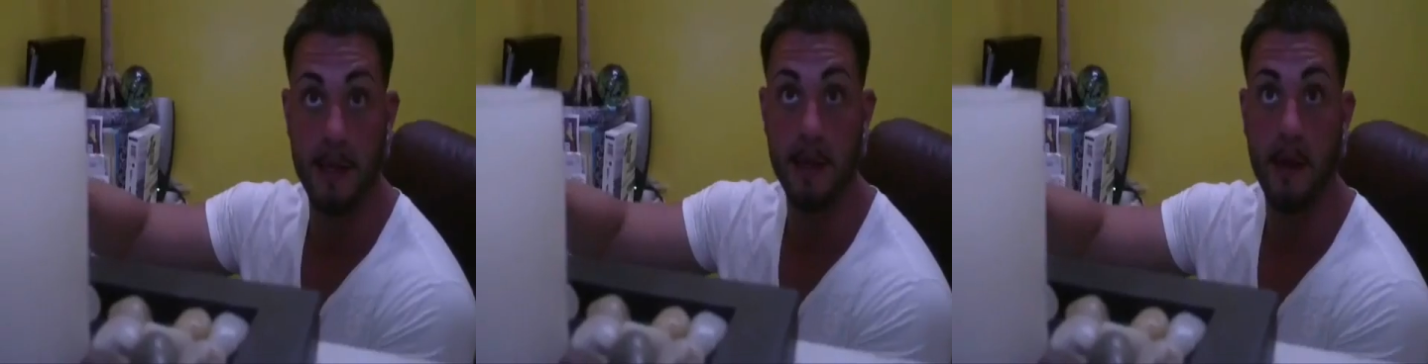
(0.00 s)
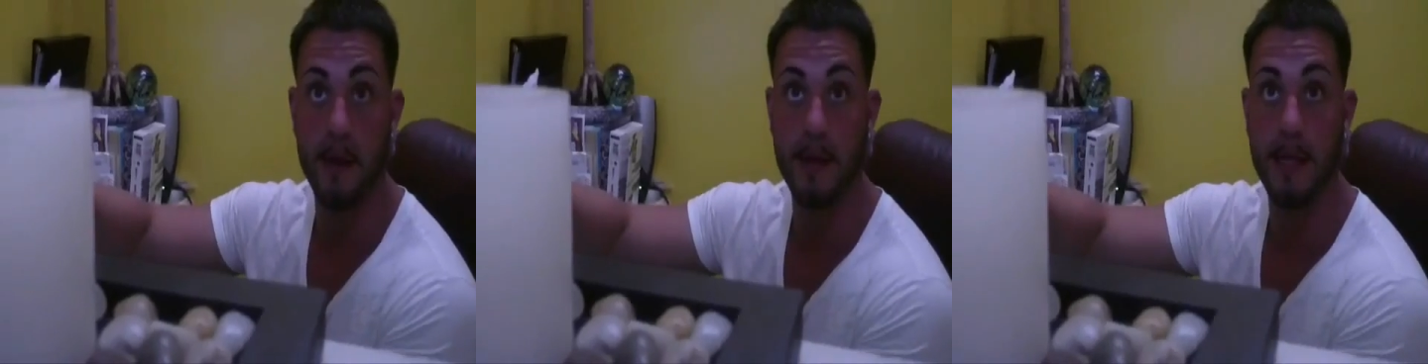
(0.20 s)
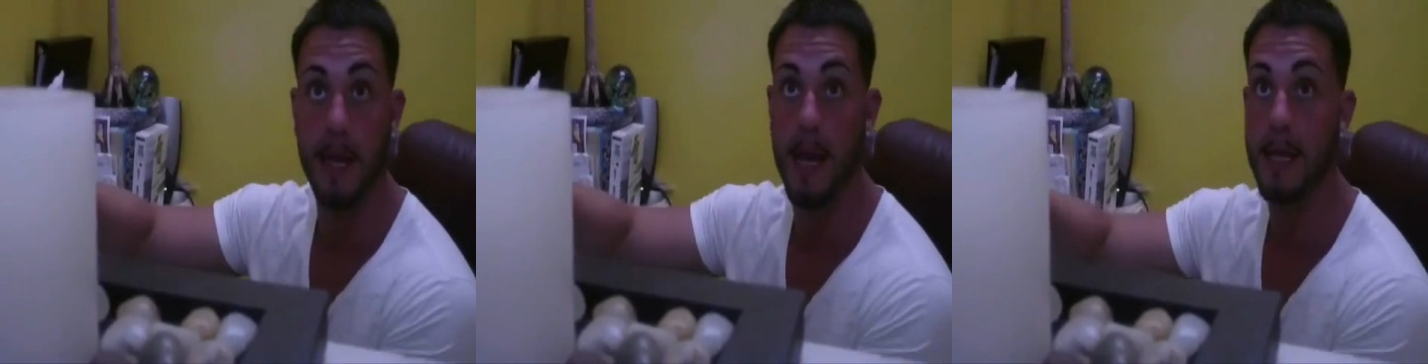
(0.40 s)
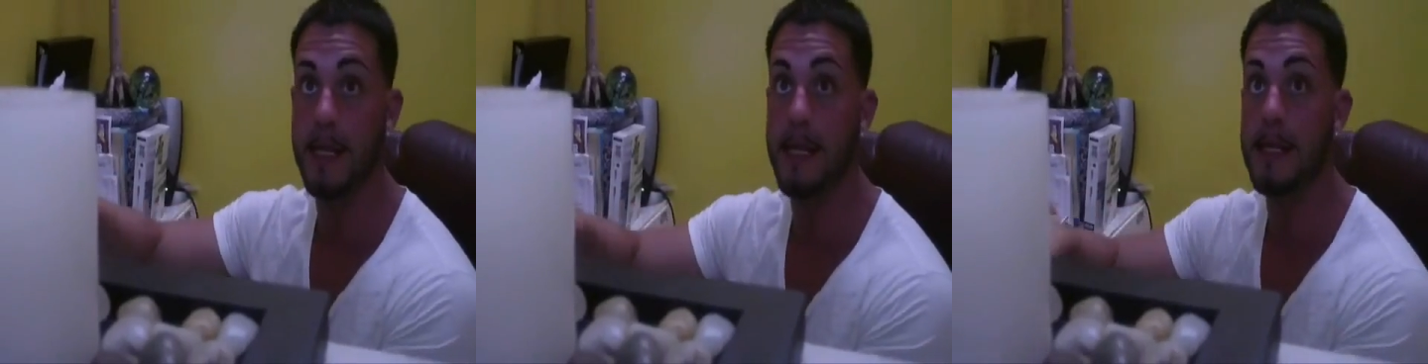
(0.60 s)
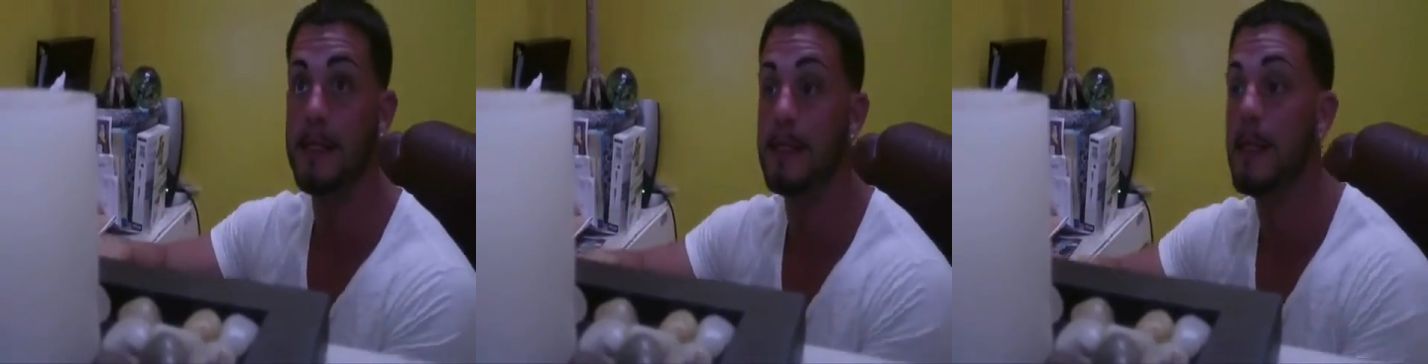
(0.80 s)
it in the early
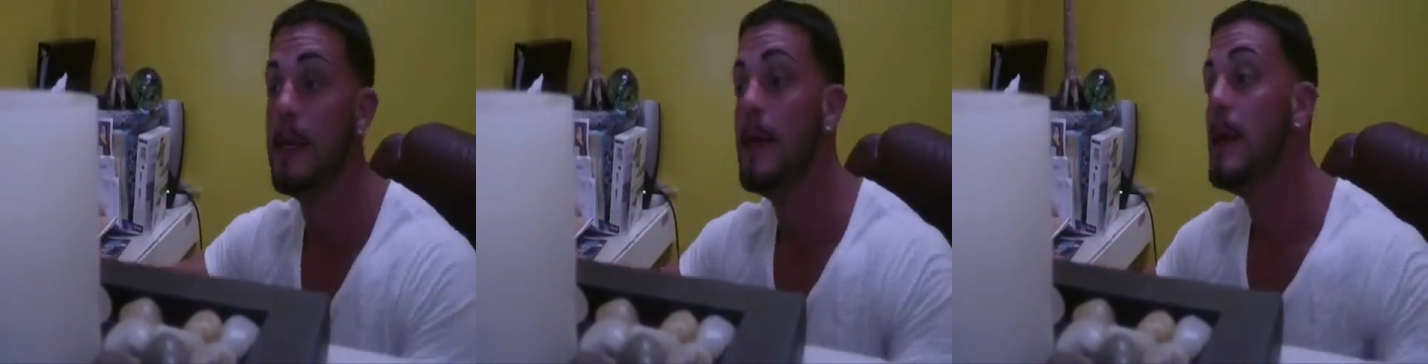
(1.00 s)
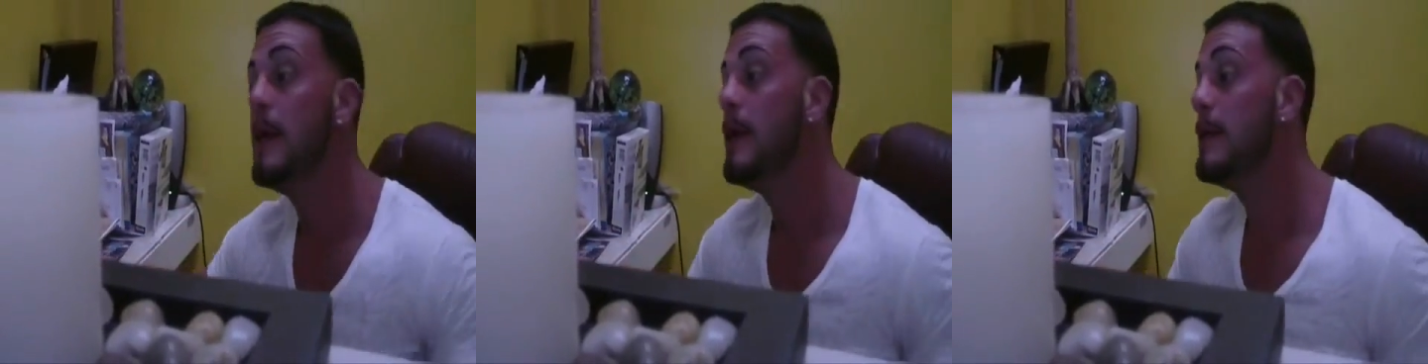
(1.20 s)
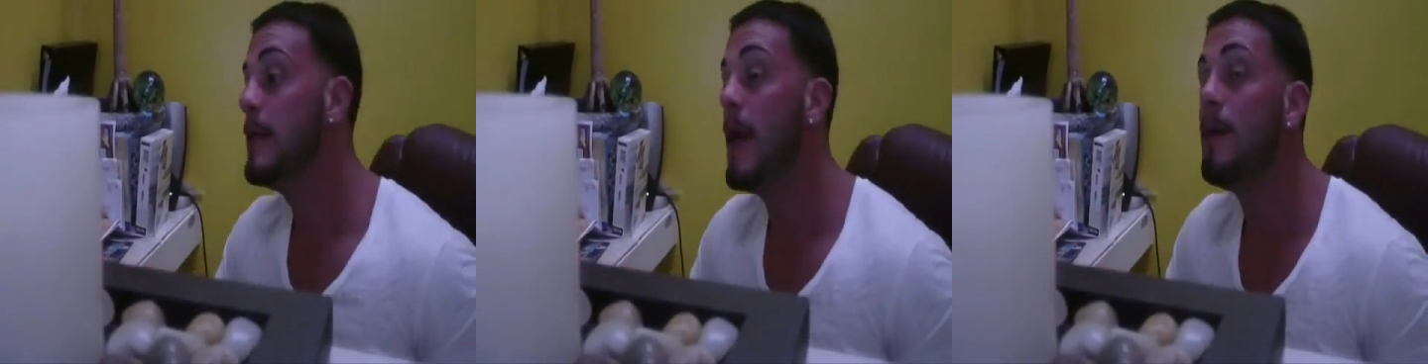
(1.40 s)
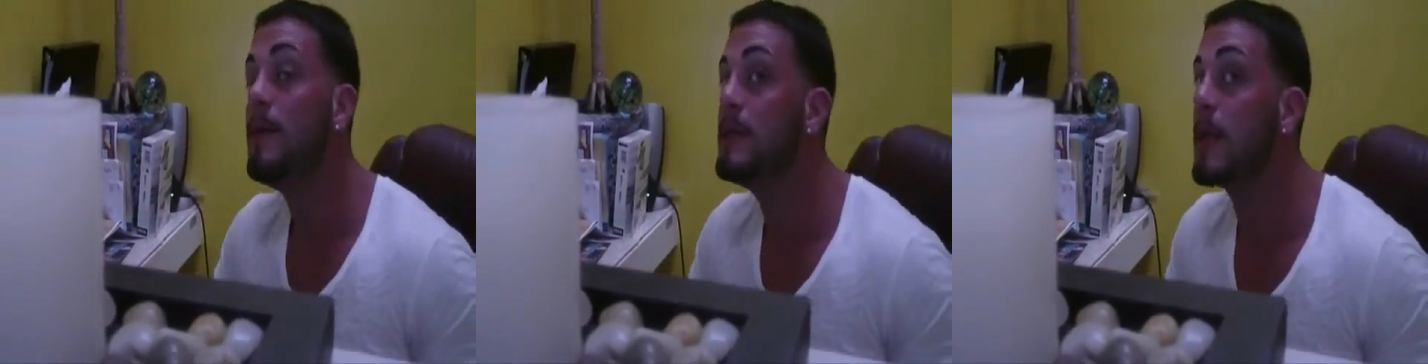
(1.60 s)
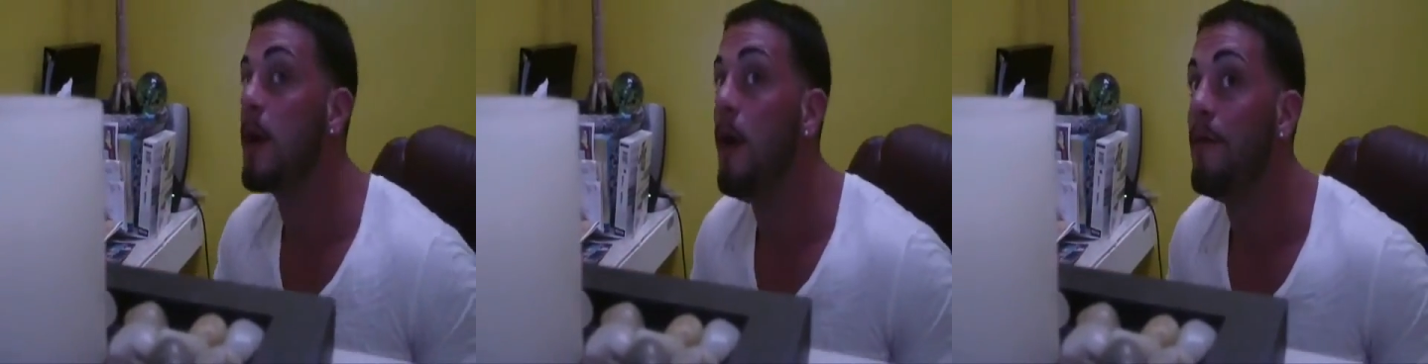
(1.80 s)
'90s,
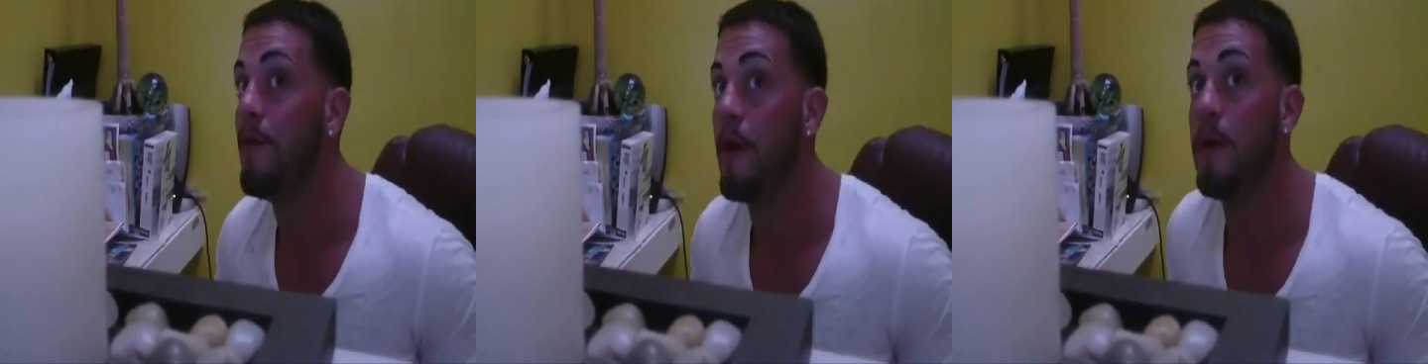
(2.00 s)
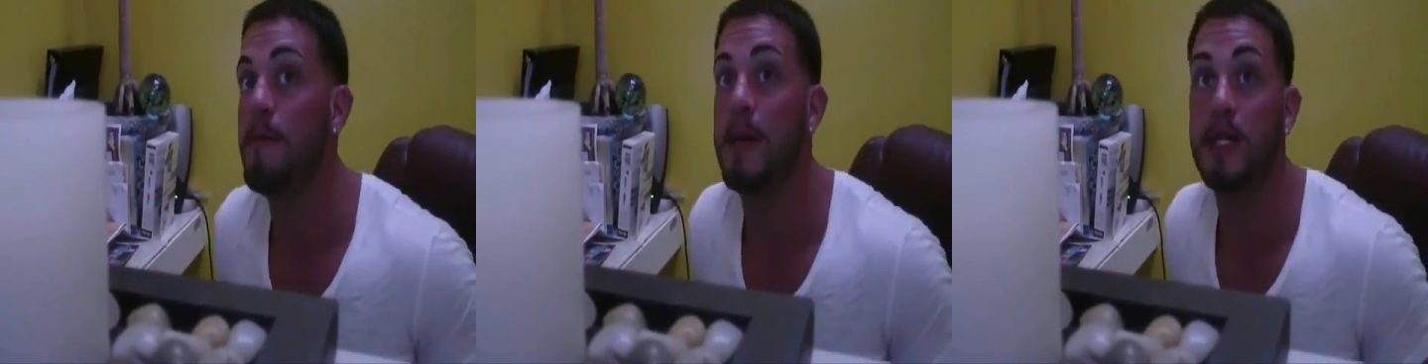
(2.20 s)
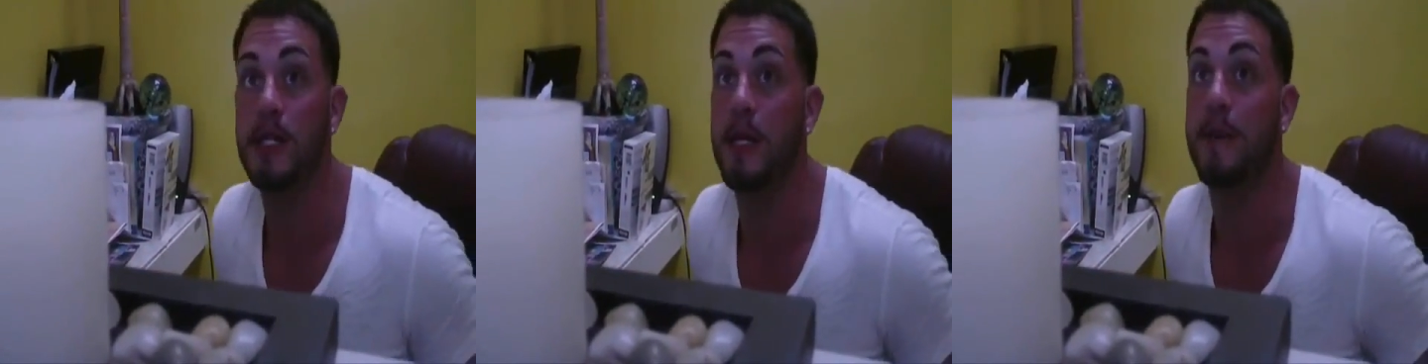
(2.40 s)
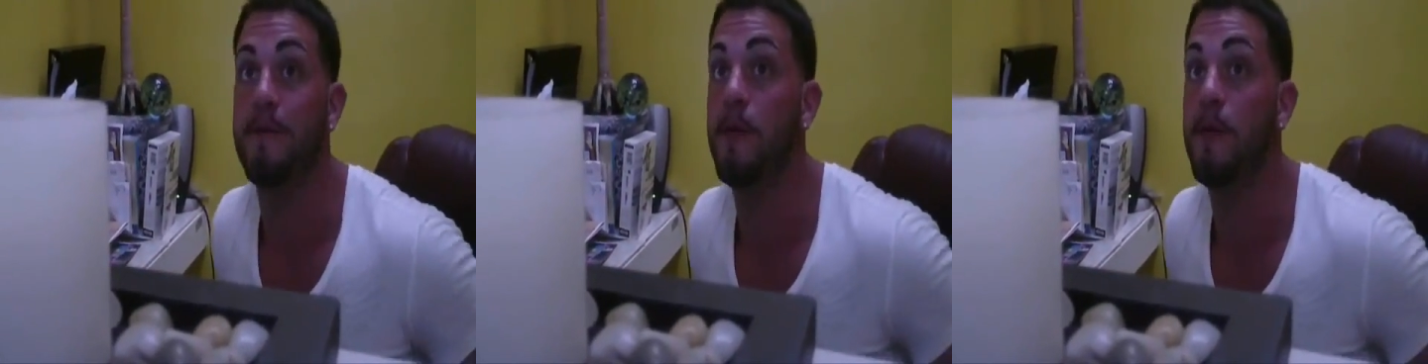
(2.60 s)
that was a covert mission.